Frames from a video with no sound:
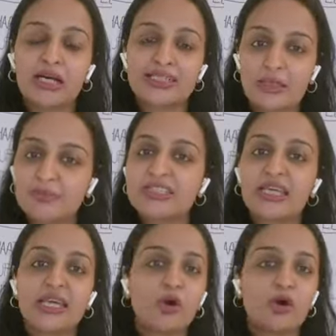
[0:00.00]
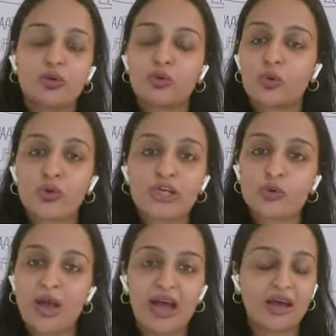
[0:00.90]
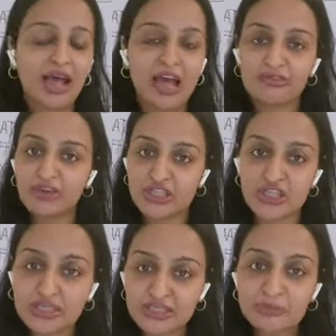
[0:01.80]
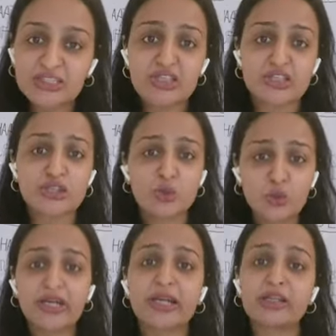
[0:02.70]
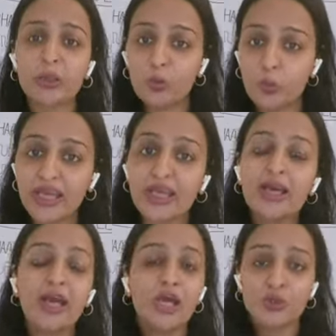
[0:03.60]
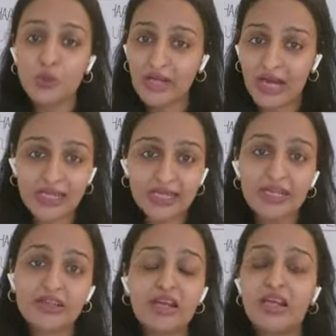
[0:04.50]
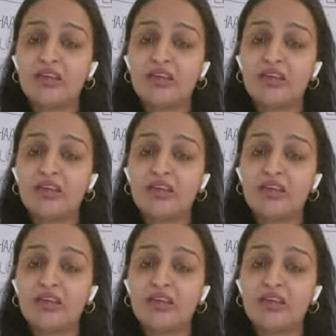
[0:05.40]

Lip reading: sabzi, or no need to have kacha sabzi. Just cook it the way you like it.